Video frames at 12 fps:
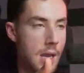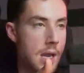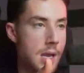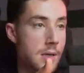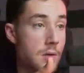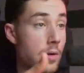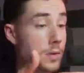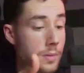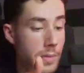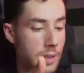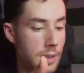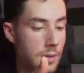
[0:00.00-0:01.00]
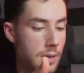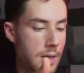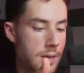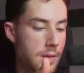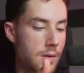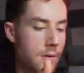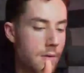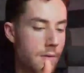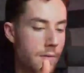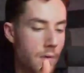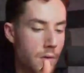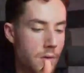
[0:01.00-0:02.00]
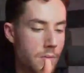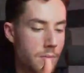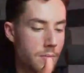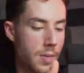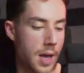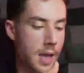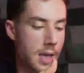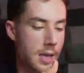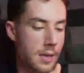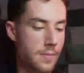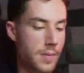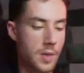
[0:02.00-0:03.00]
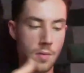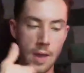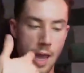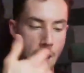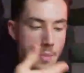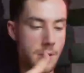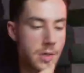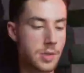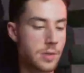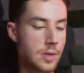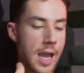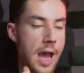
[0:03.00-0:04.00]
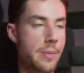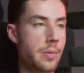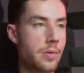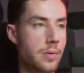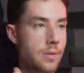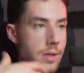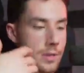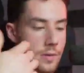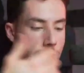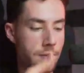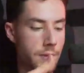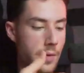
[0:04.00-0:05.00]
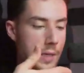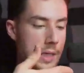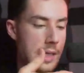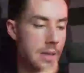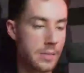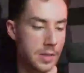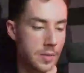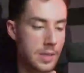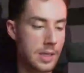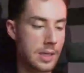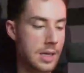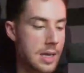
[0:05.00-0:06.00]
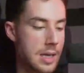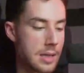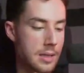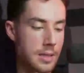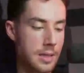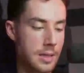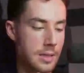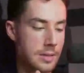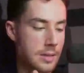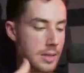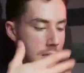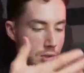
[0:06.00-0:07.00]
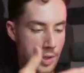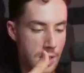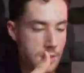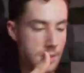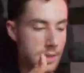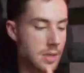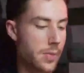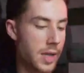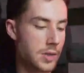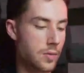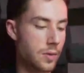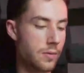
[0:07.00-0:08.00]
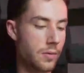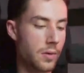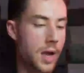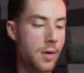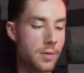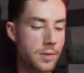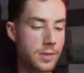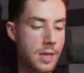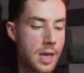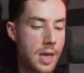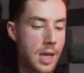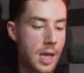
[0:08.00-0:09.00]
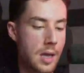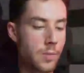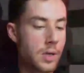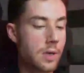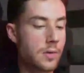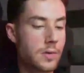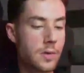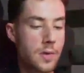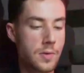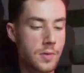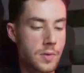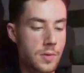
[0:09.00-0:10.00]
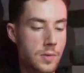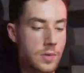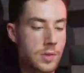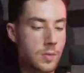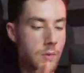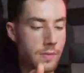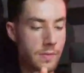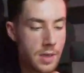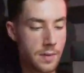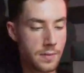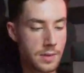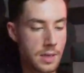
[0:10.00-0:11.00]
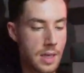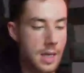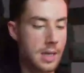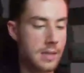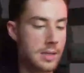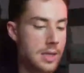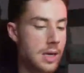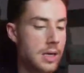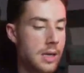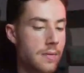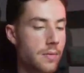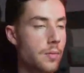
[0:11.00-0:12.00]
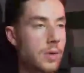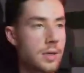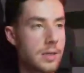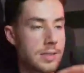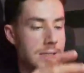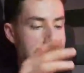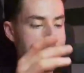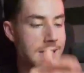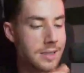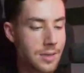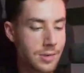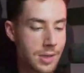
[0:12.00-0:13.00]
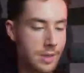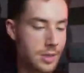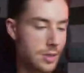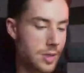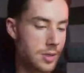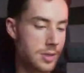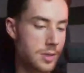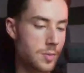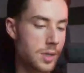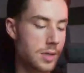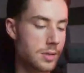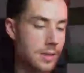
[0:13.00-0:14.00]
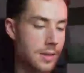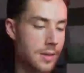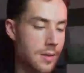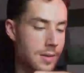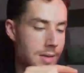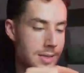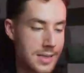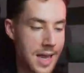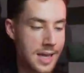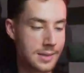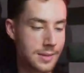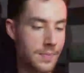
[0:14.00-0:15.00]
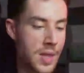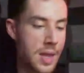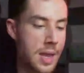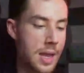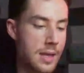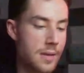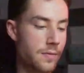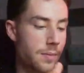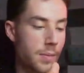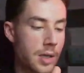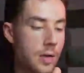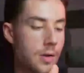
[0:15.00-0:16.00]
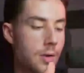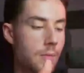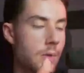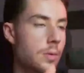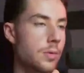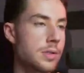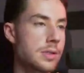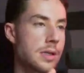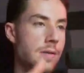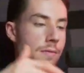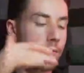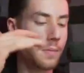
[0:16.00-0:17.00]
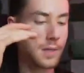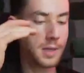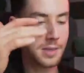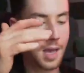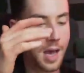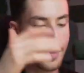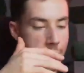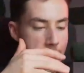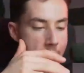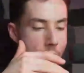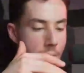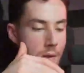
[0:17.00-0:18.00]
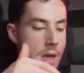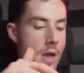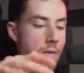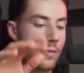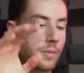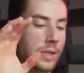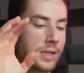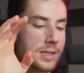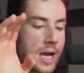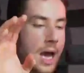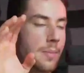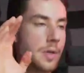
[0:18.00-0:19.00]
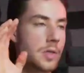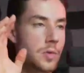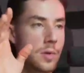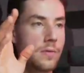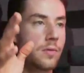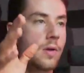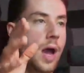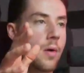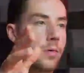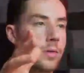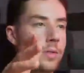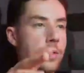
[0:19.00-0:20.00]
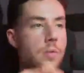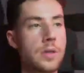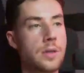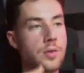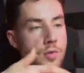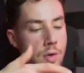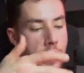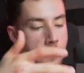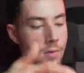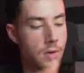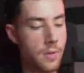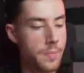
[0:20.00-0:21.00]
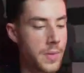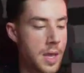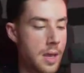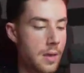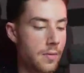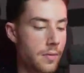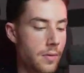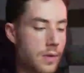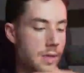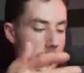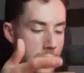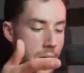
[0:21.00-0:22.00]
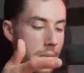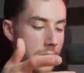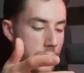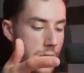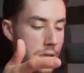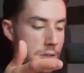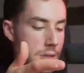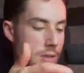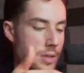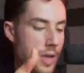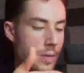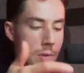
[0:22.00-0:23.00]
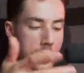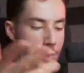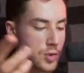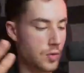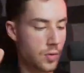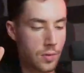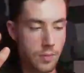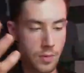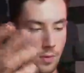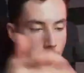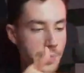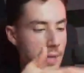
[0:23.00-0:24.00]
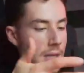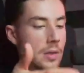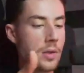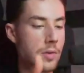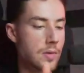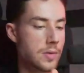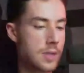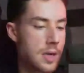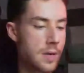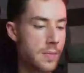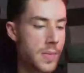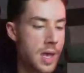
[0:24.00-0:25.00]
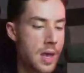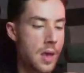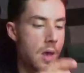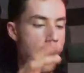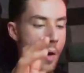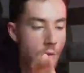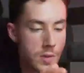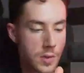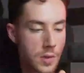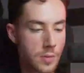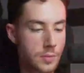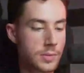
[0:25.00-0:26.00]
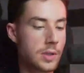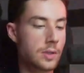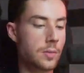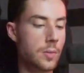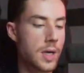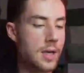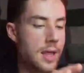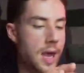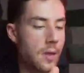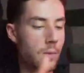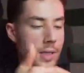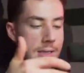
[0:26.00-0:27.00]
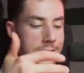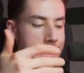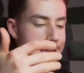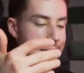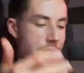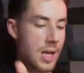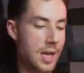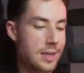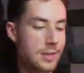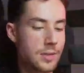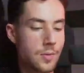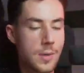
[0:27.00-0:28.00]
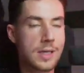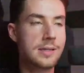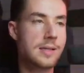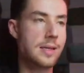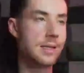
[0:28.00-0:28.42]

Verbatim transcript: and ultimately look at their volume by, you know, how much capital is flowing in between these exchanges in the past twenty-four hours. And we can also go to derivatives. And then if we wanted to see decentralized exchanges, we can just click on DEX. And then from here, we will see from the top down, from the top twenty-four hours with trading volume for the top exchanges. And we can just scroll through and look at those there. Also, to the right of that, we can see the chains. So we can see